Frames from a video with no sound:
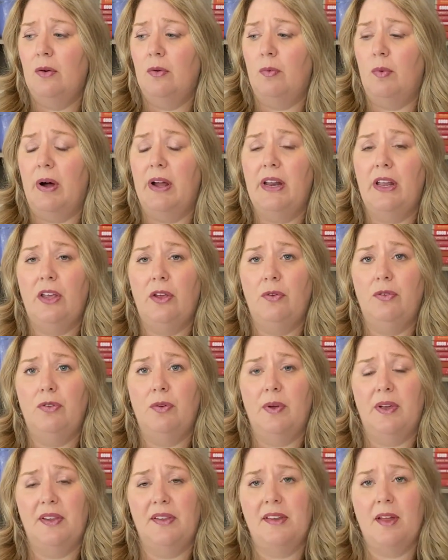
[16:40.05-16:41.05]
wanting you
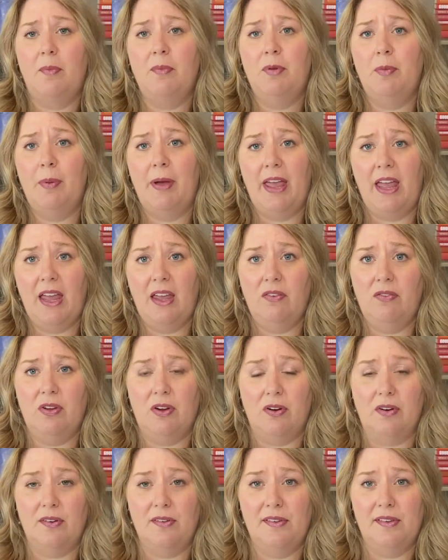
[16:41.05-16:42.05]
to accept
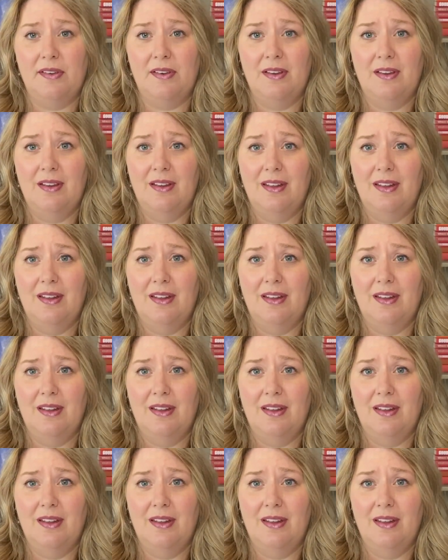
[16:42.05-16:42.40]
behaviors